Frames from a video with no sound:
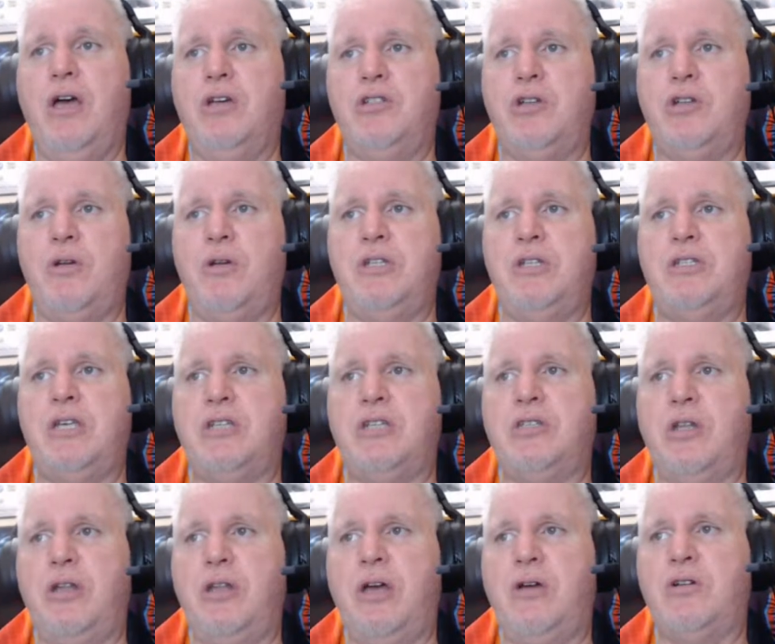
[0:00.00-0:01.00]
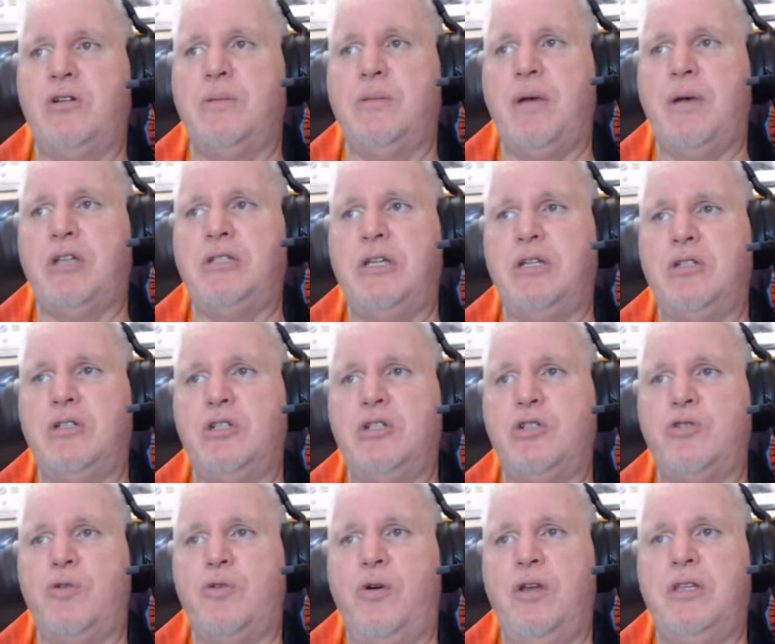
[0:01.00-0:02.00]
Tony says the Lakers are about to get
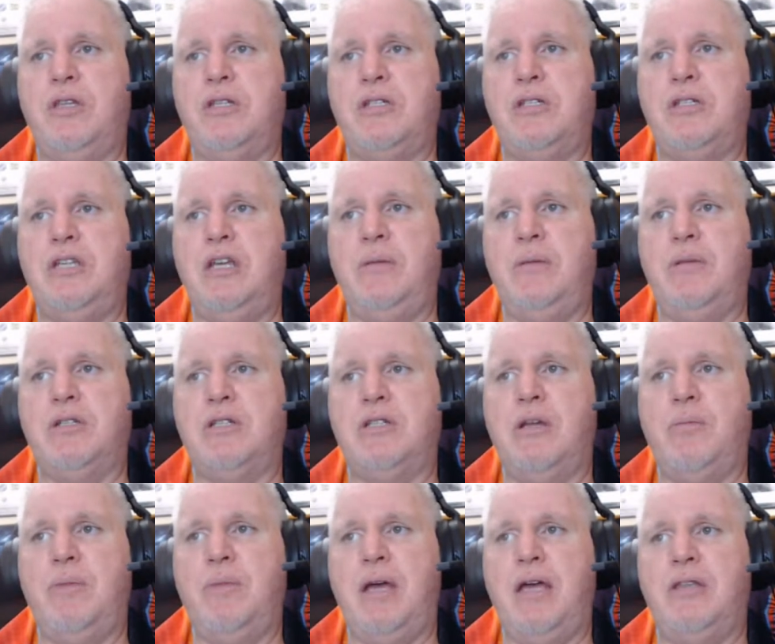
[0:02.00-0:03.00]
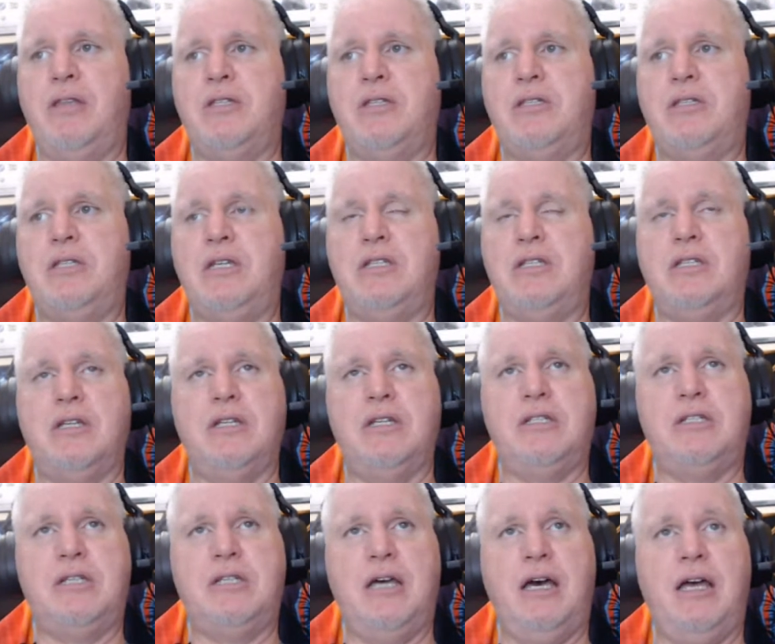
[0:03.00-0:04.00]
destroyed. This team isn't, man. This season
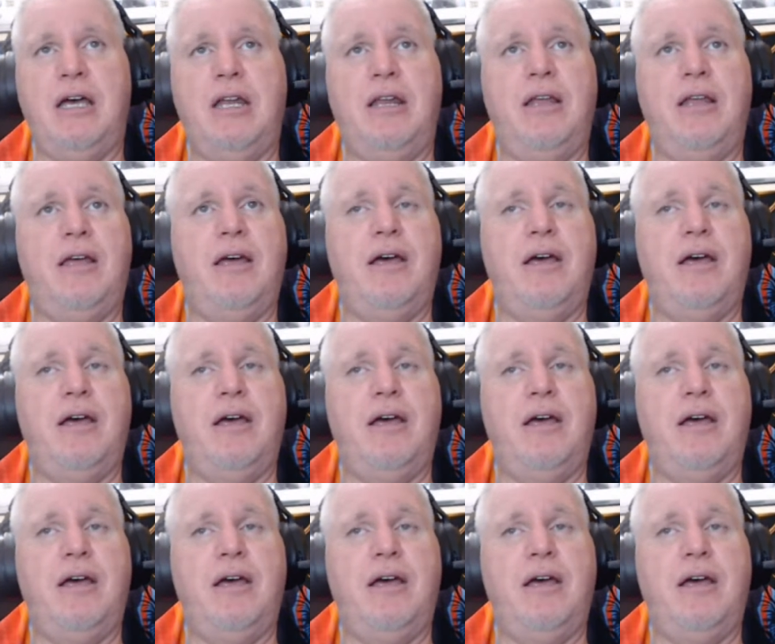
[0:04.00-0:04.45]
is done.